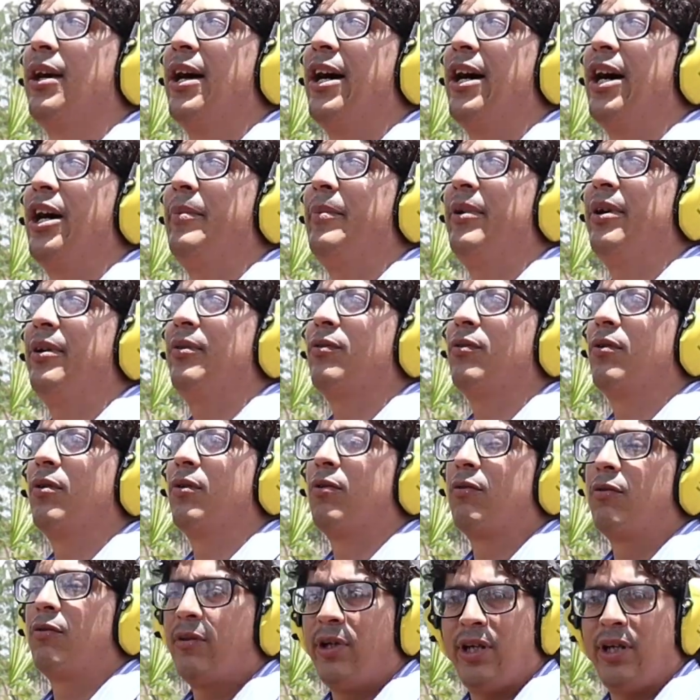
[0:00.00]
I mean
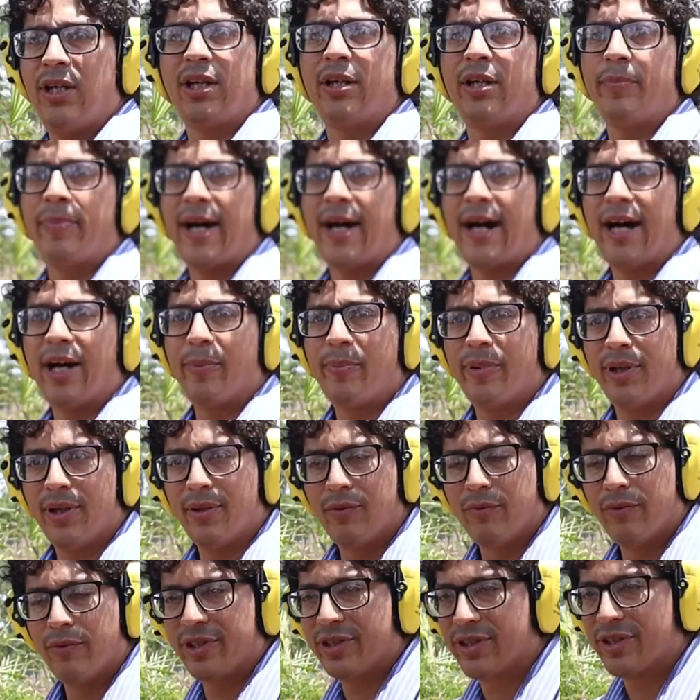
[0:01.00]
really popping,
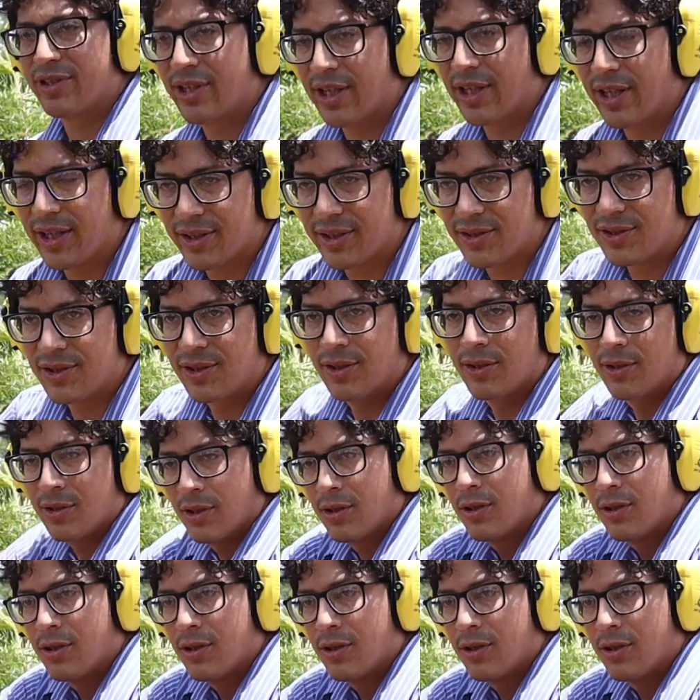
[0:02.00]
which is nice.